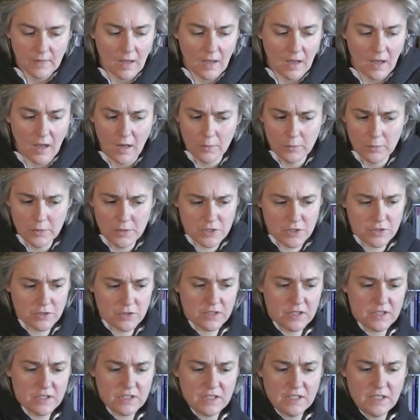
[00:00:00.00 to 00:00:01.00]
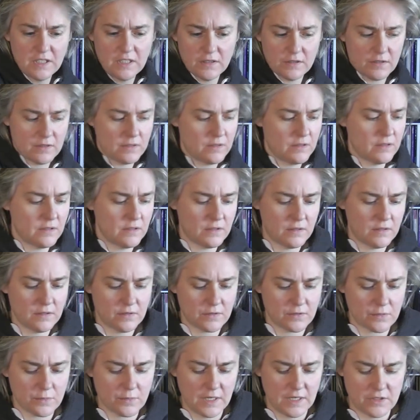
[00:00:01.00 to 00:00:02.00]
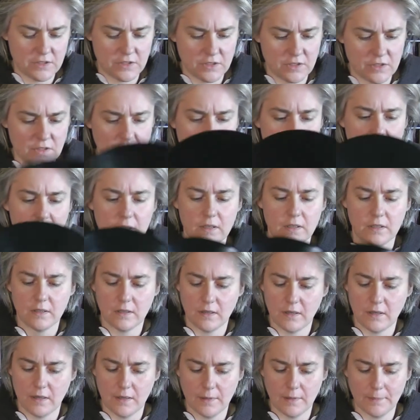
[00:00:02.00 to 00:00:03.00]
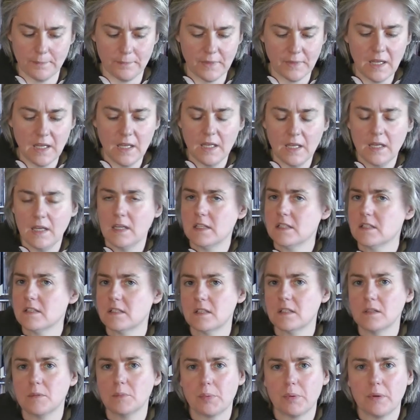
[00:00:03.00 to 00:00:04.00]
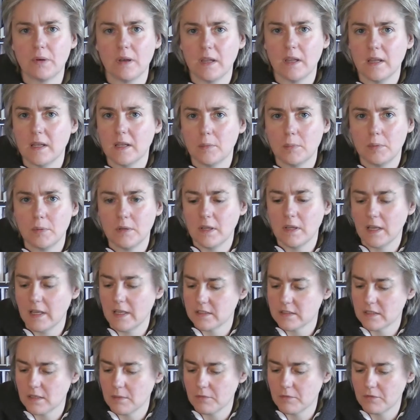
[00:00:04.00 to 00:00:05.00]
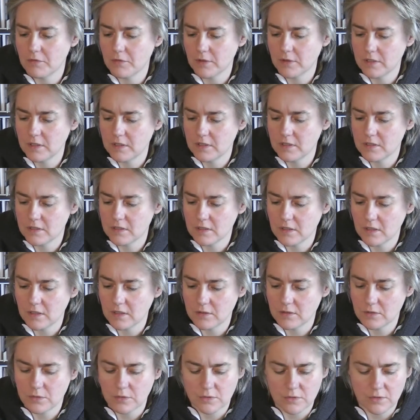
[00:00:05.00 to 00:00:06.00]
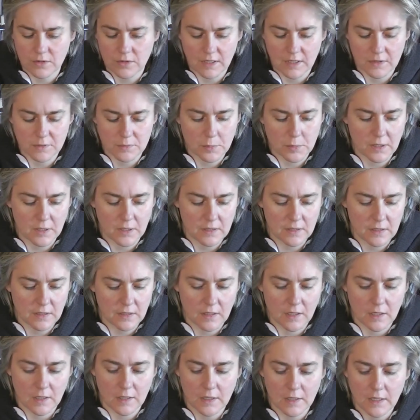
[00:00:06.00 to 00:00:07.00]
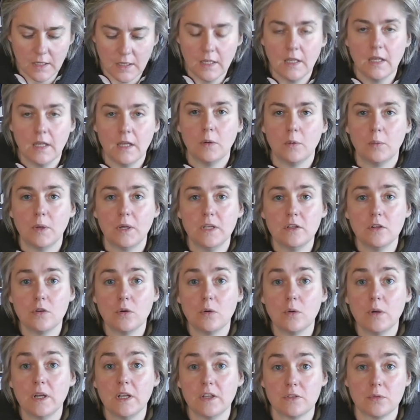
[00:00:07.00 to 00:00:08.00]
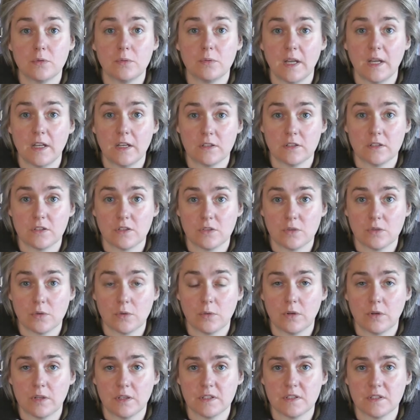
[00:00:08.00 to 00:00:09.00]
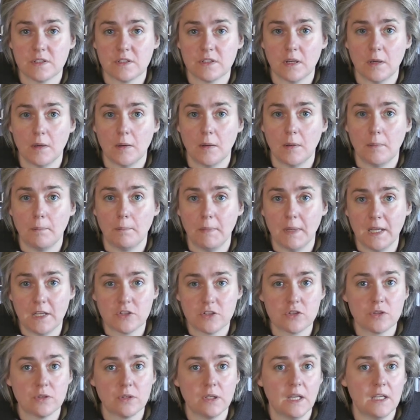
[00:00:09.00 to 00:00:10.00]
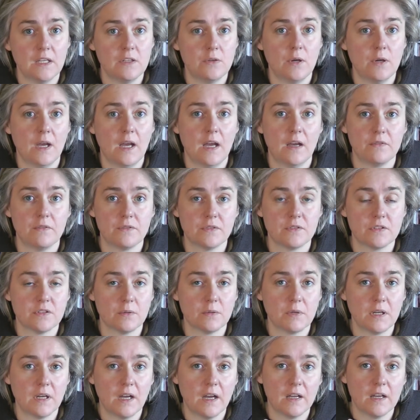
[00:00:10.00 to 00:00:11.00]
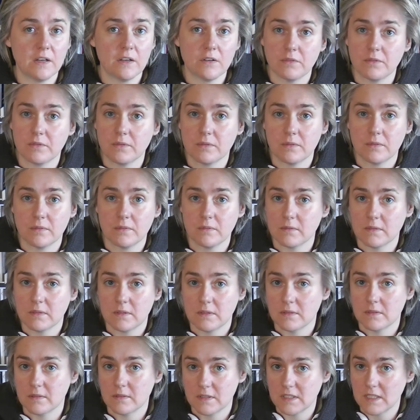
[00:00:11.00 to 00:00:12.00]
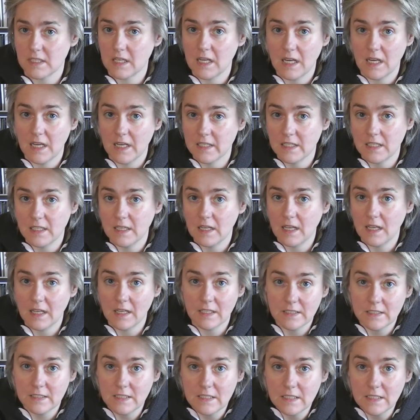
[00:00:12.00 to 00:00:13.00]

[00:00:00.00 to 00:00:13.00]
I wish you could see the scratches on it. It's still playable except for these 2 tracks, but when you go into record stores, make sure that you have some kind of tiny LED